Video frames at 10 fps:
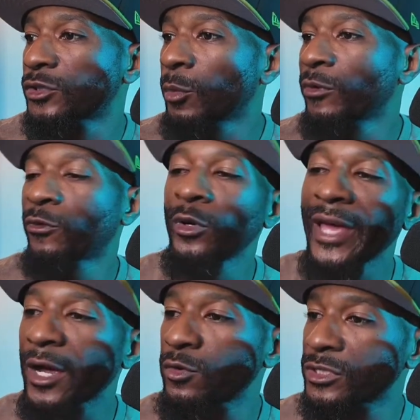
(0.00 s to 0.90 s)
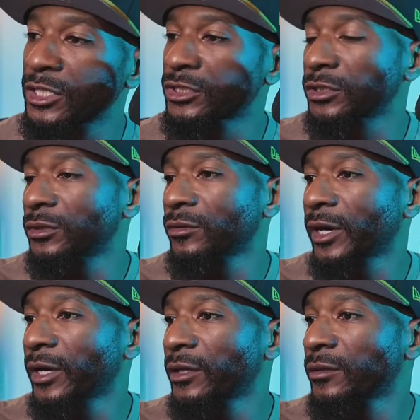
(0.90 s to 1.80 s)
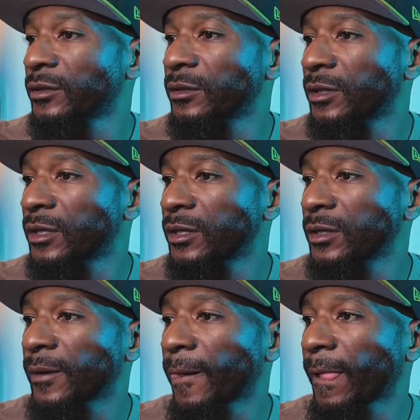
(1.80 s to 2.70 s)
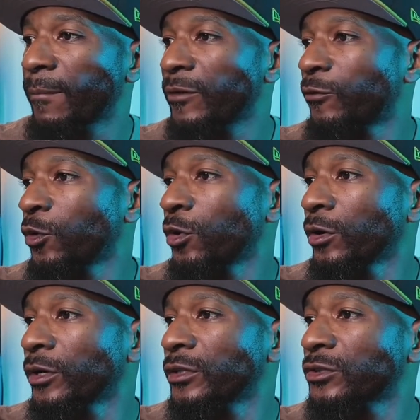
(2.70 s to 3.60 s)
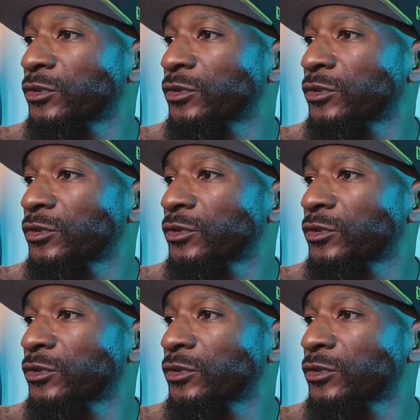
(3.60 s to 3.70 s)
before the acquisition, right? Before